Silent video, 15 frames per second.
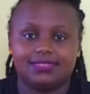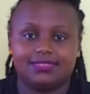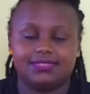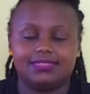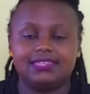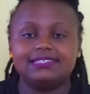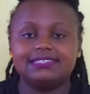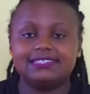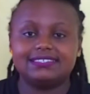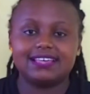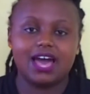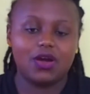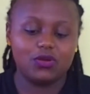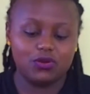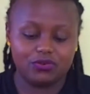This is
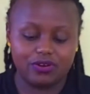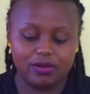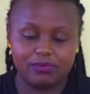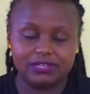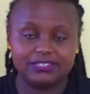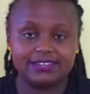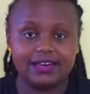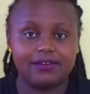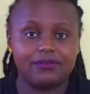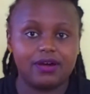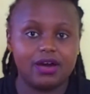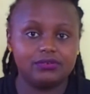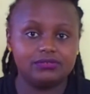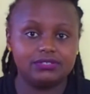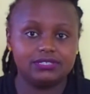how you wrap it
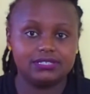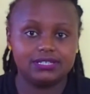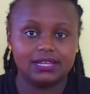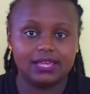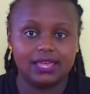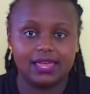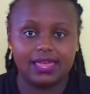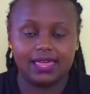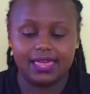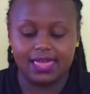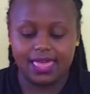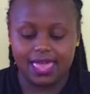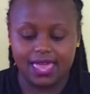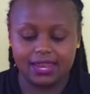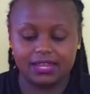around,
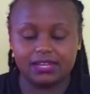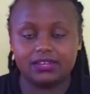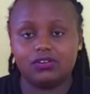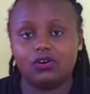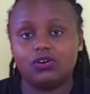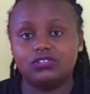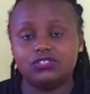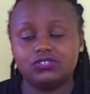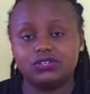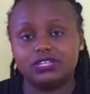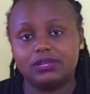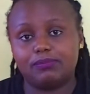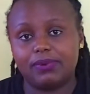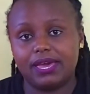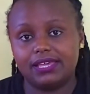and it also
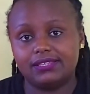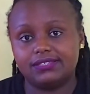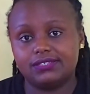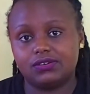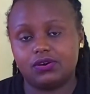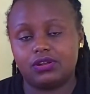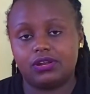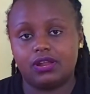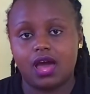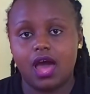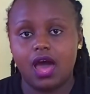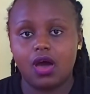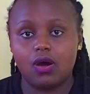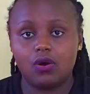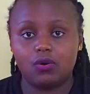depends on
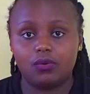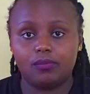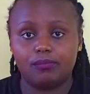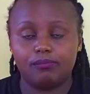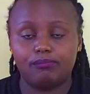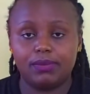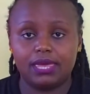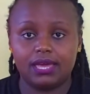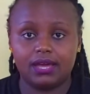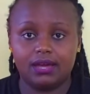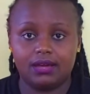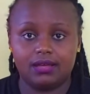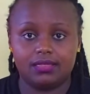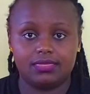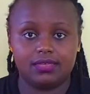how big
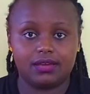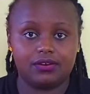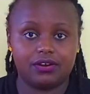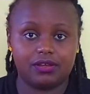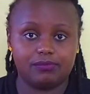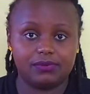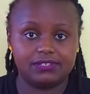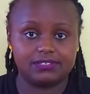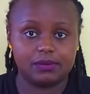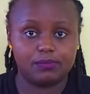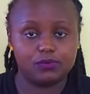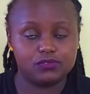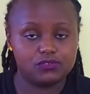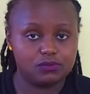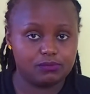the grip is
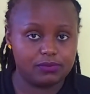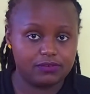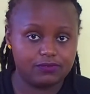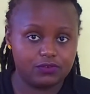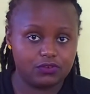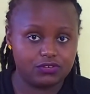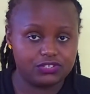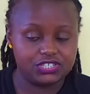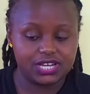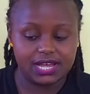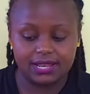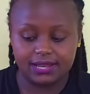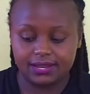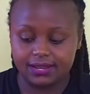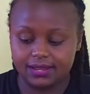supposed to be for your
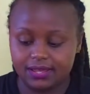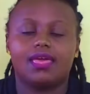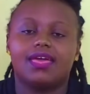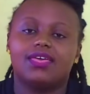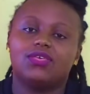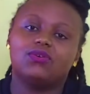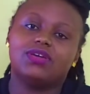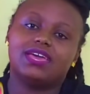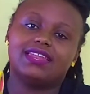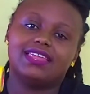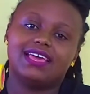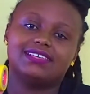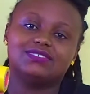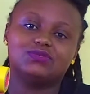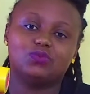child. You can
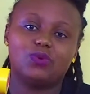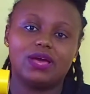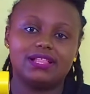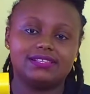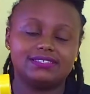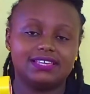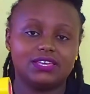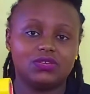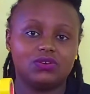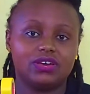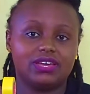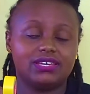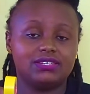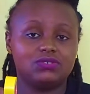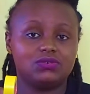as well secure
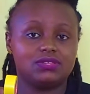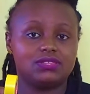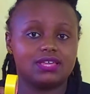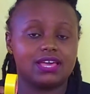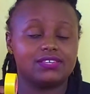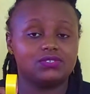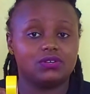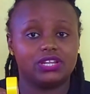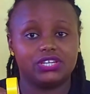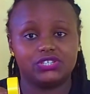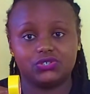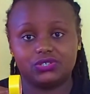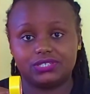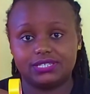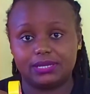it with
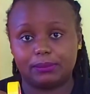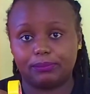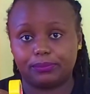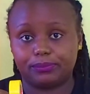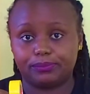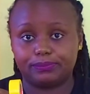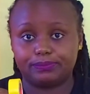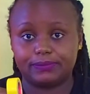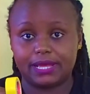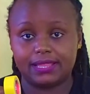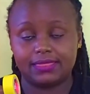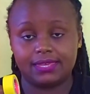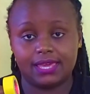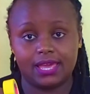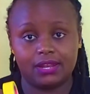isolation tape at
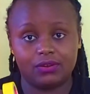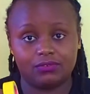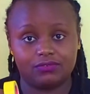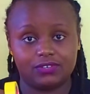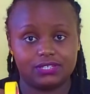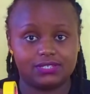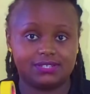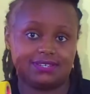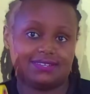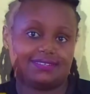the end of it.